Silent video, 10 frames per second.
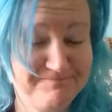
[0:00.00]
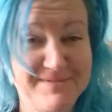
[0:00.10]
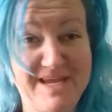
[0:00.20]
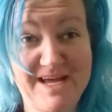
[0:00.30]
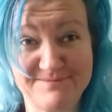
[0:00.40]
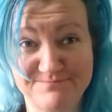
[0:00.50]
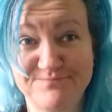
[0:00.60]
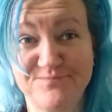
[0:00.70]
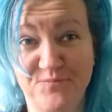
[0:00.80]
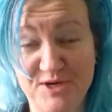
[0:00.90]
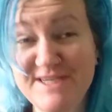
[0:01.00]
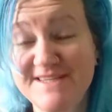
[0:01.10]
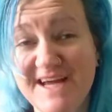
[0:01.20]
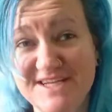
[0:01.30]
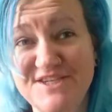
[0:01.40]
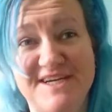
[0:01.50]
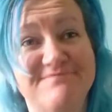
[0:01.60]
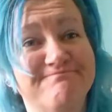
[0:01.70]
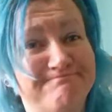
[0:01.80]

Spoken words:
yeah, we did that shit.